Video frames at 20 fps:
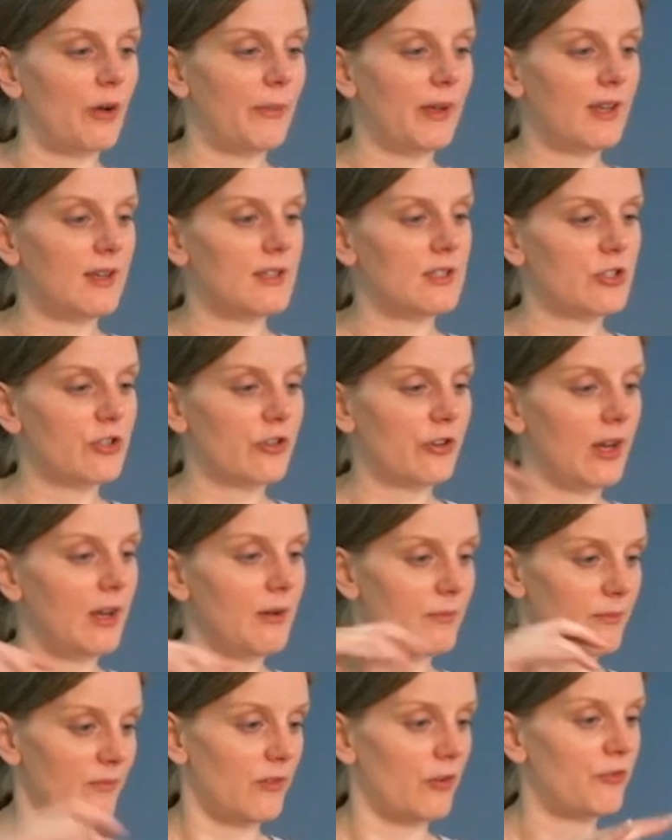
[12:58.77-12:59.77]

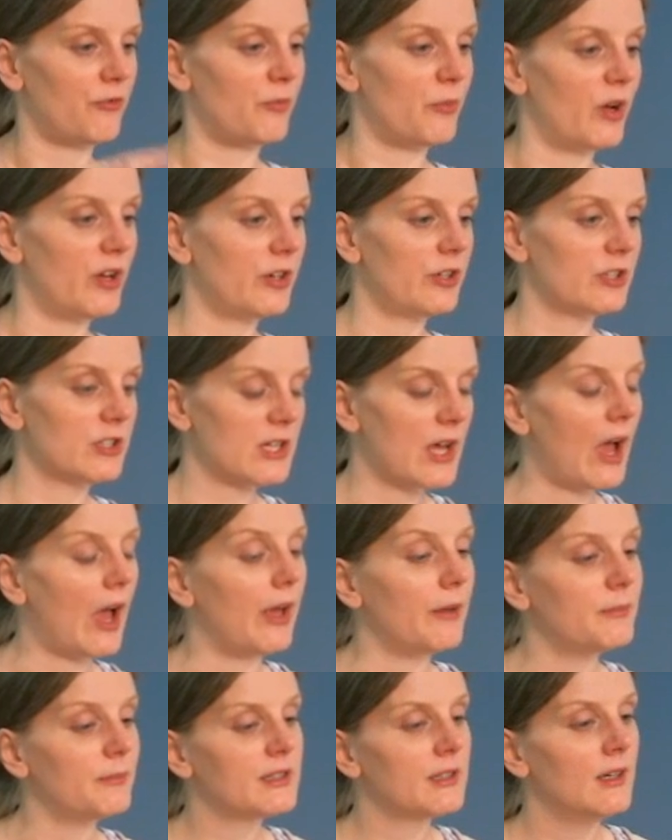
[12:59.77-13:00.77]
history of modern
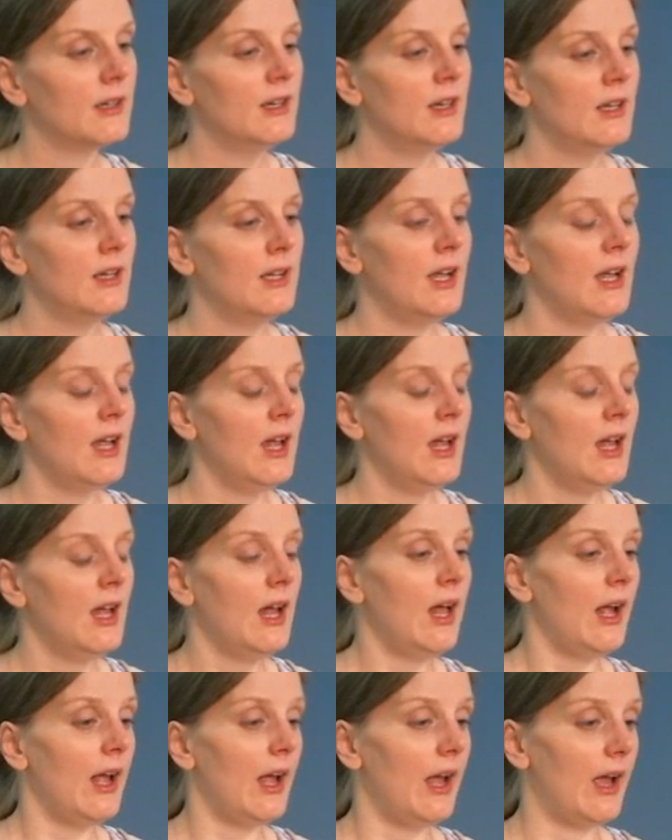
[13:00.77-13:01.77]
times.
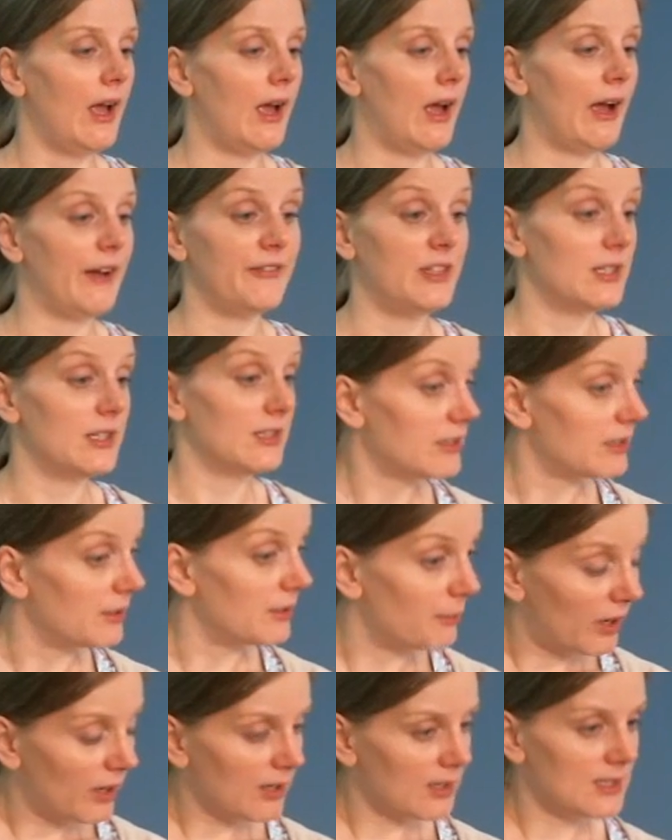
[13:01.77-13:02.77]
I've done some
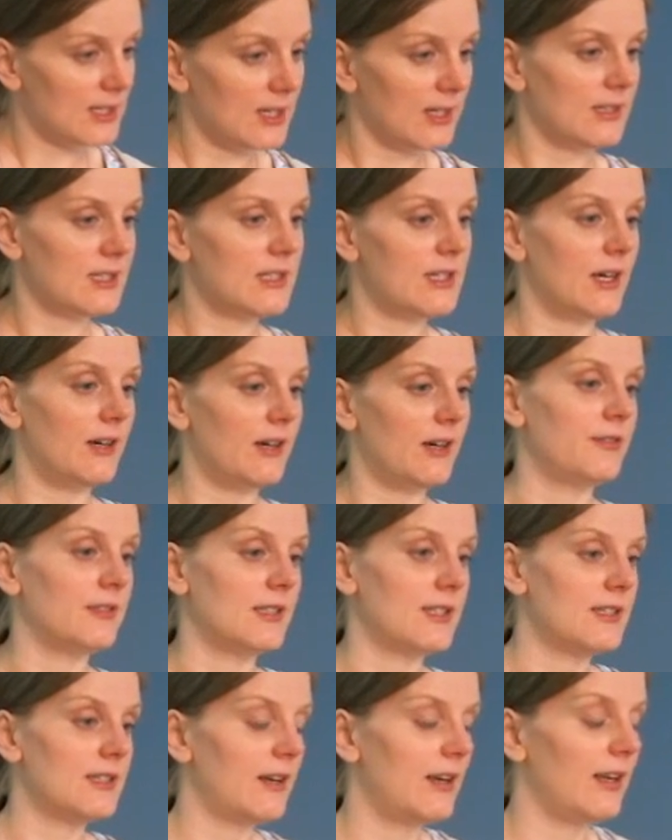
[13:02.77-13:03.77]
marketing stuff and
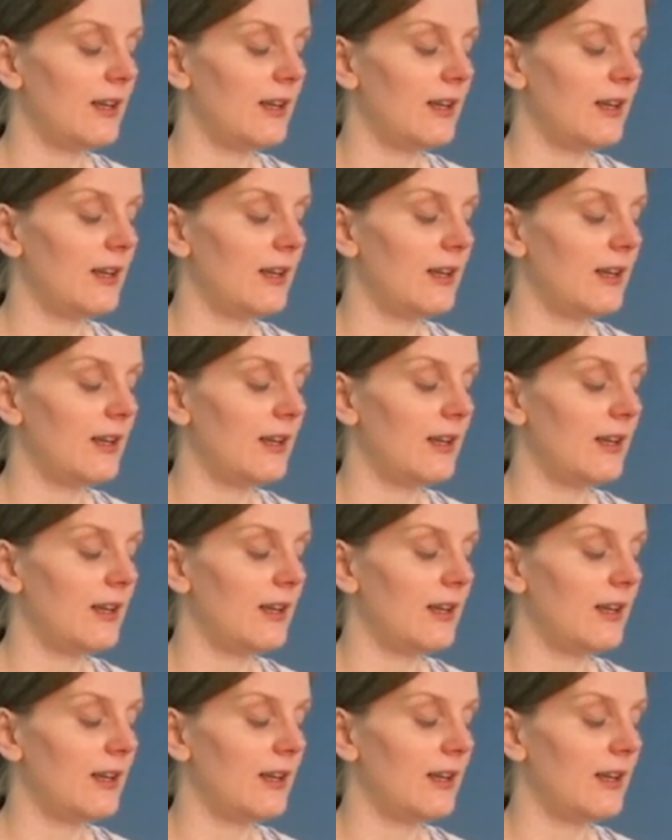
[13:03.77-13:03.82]
studied